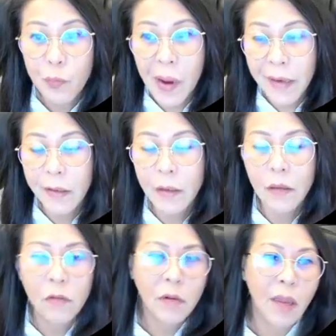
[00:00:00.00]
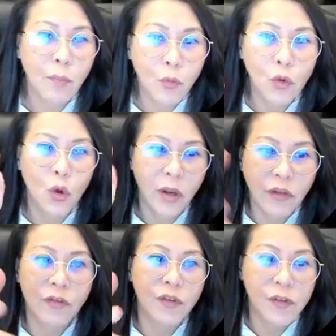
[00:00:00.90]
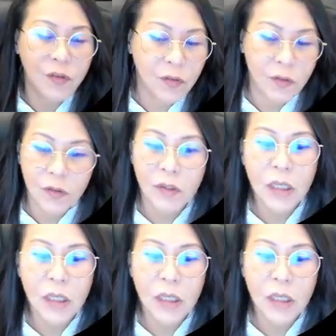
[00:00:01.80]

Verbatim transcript: but you can put your interest